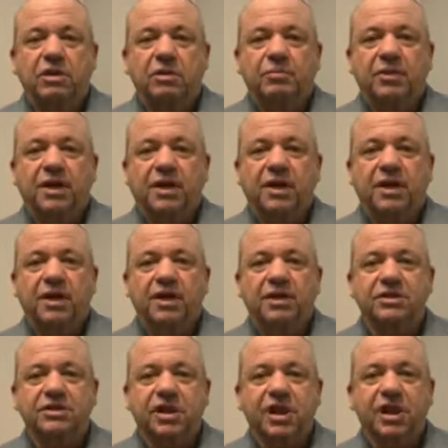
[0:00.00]

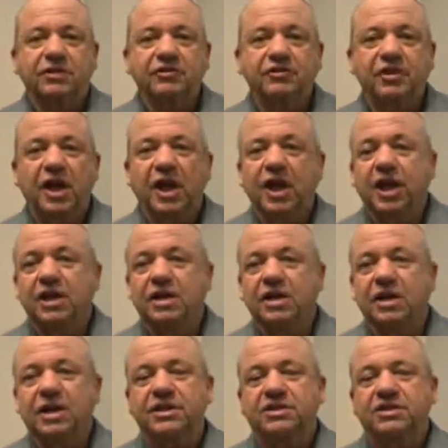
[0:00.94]
Because if they
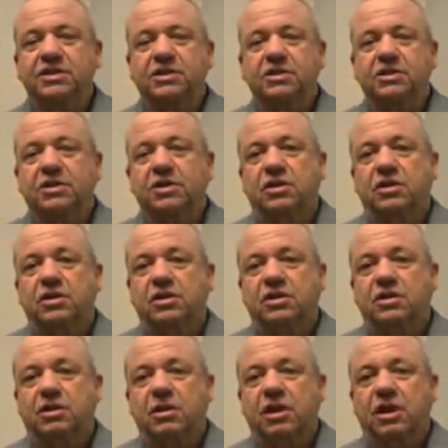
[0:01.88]

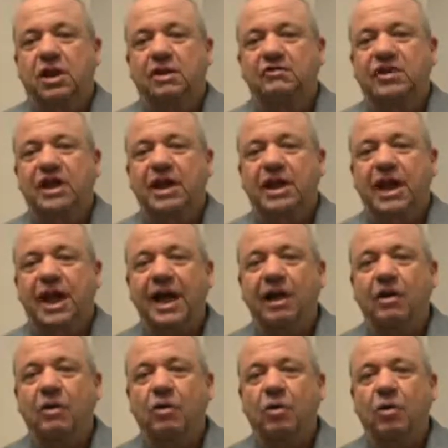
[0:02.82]

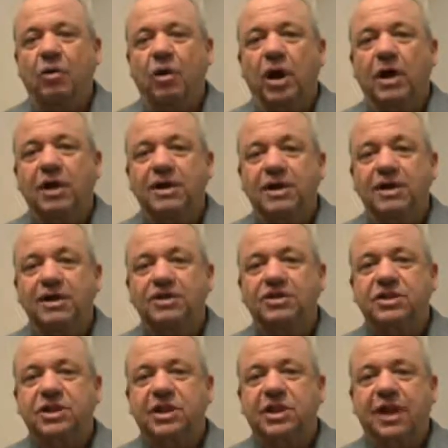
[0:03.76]
allow or unleash
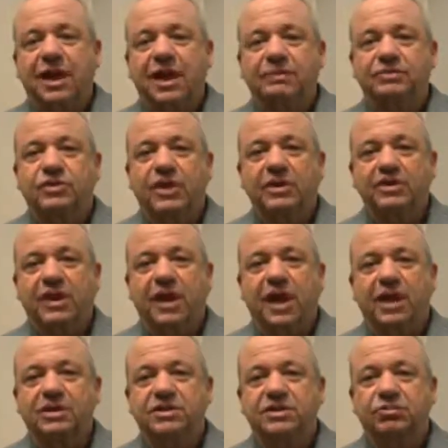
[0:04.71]
the collapse as
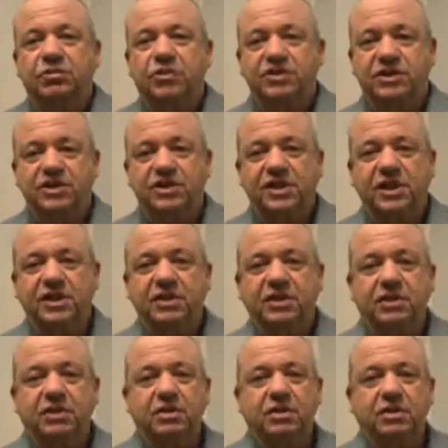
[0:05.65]
it was intended,